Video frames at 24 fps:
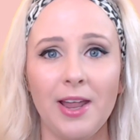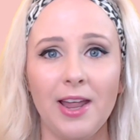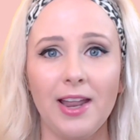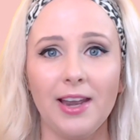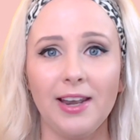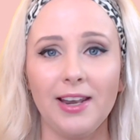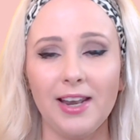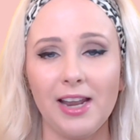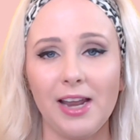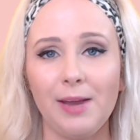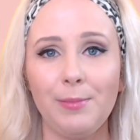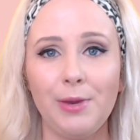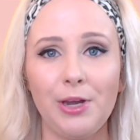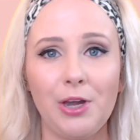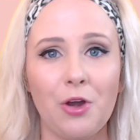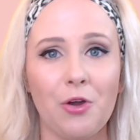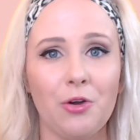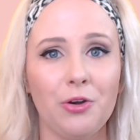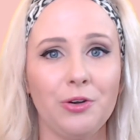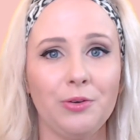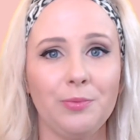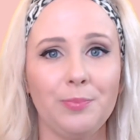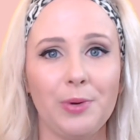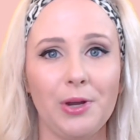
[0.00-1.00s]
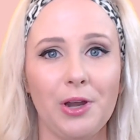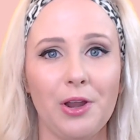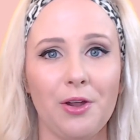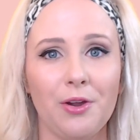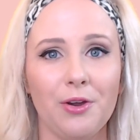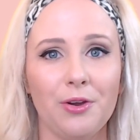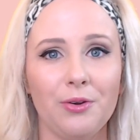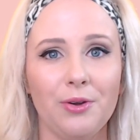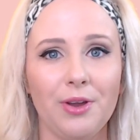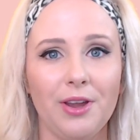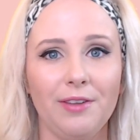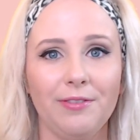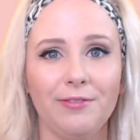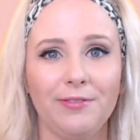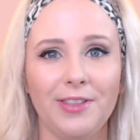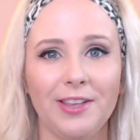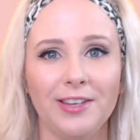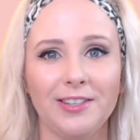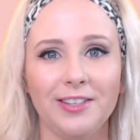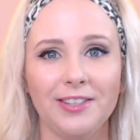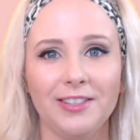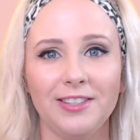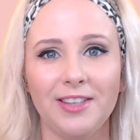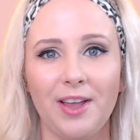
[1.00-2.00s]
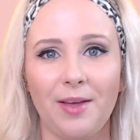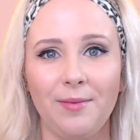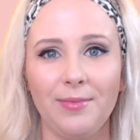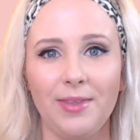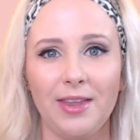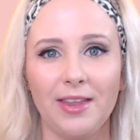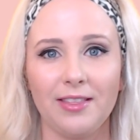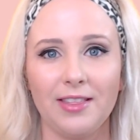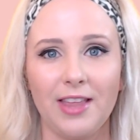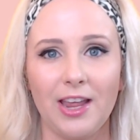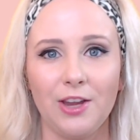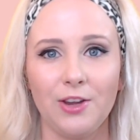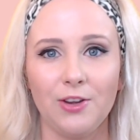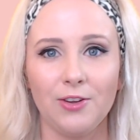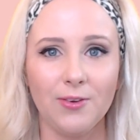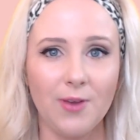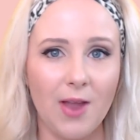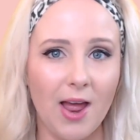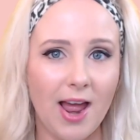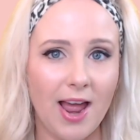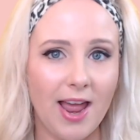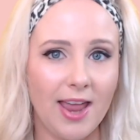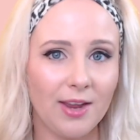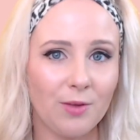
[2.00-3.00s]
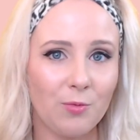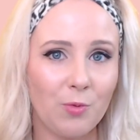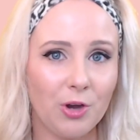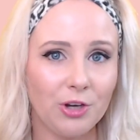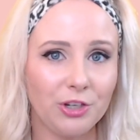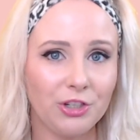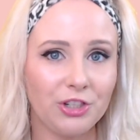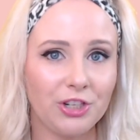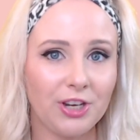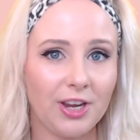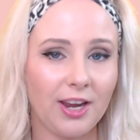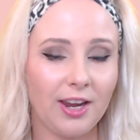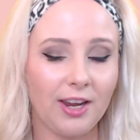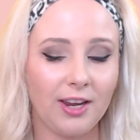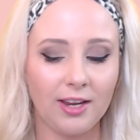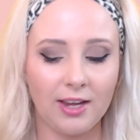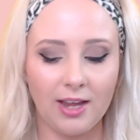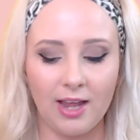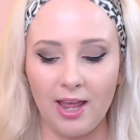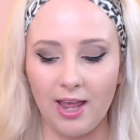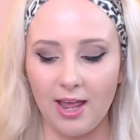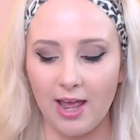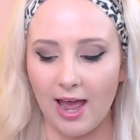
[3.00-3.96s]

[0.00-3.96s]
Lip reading: Let me know below if this is something that you like watching,